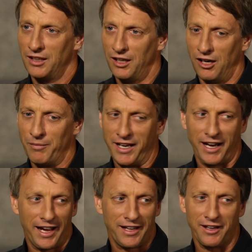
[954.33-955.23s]
Um, and
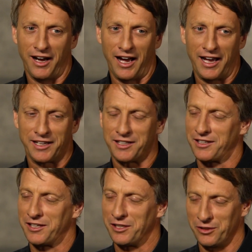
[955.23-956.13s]
I I
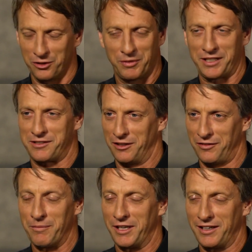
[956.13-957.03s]
killed
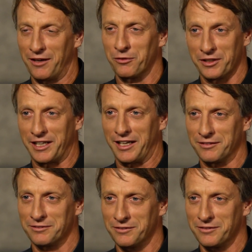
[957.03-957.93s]
myself. I mean, I really got.